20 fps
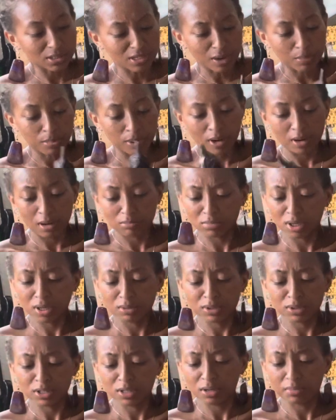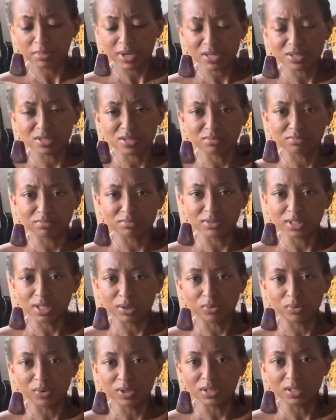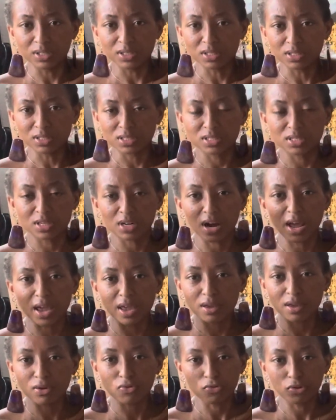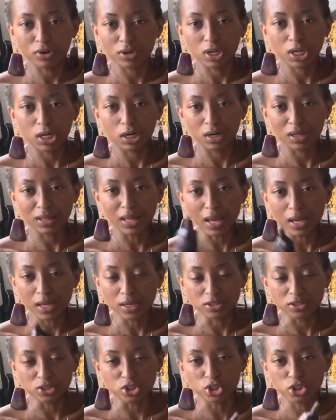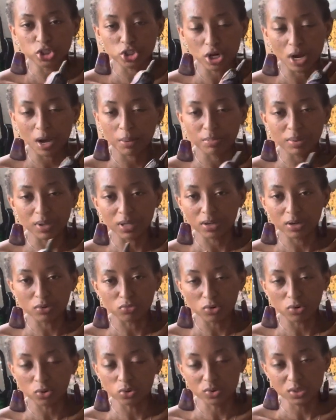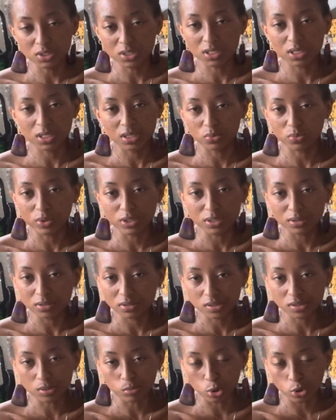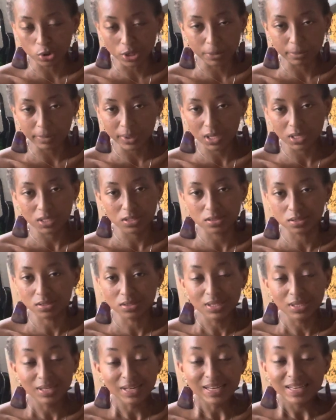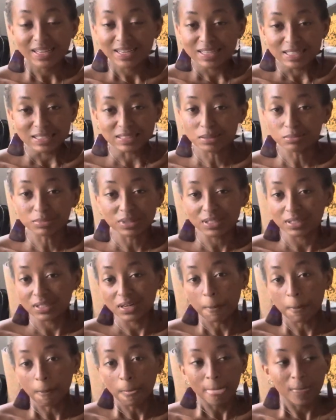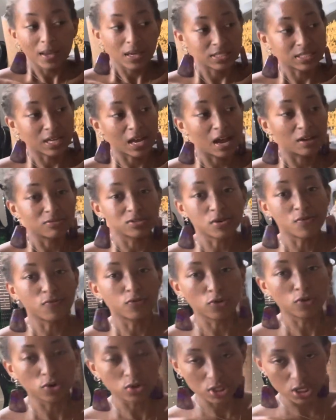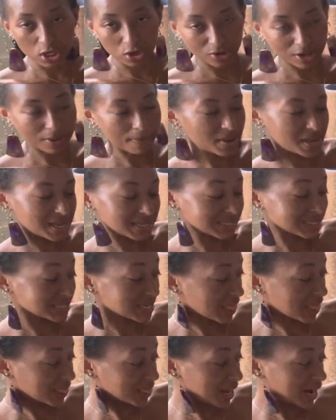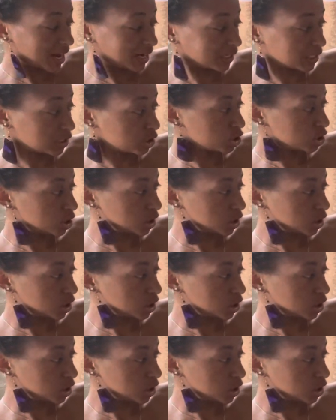I'm probably going to make something with this tonight for dinner. Like, just chop it and roast it with some green beans and something. Because I have some frozen green beans that I need to